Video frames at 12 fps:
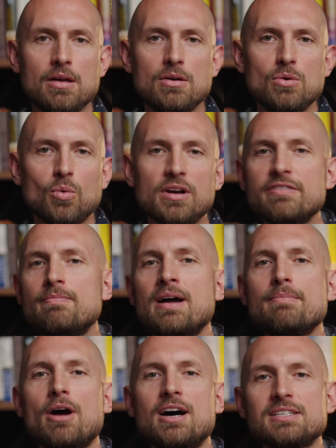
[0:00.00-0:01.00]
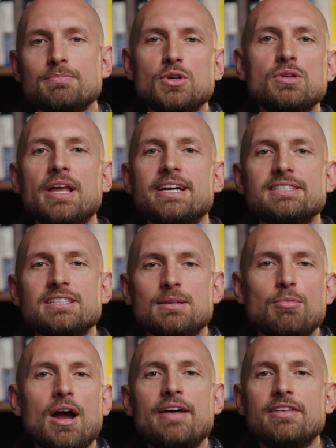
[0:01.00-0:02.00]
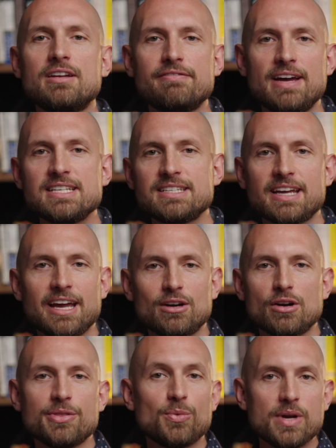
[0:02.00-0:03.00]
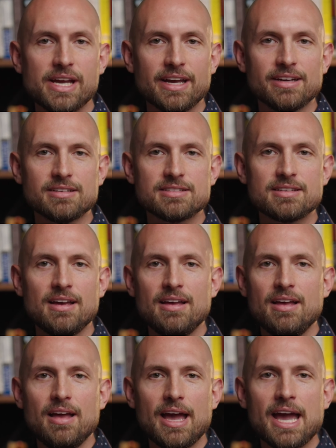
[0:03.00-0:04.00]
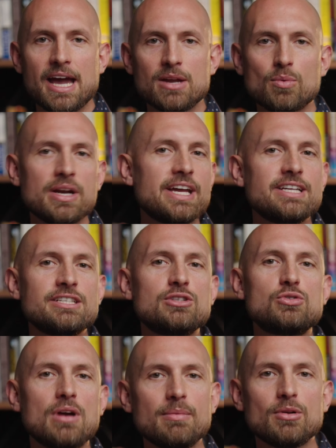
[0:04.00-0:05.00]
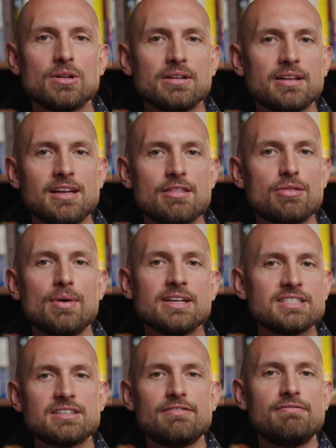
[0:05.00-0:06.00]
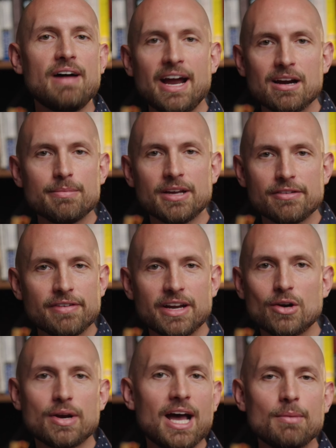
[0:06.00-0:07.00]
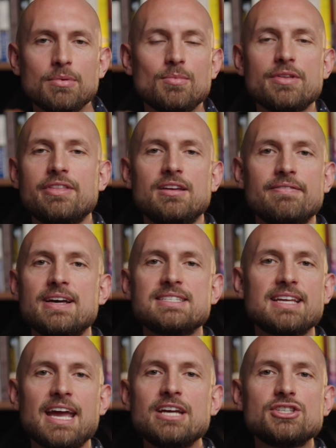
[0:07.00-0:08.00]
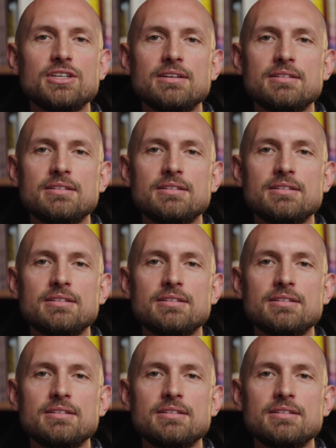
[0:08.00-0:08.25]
What if my boss moonlights as a private investigator on the weekends, and when he gets in trouble, he threatens to fire me if I don't help him with the investigation?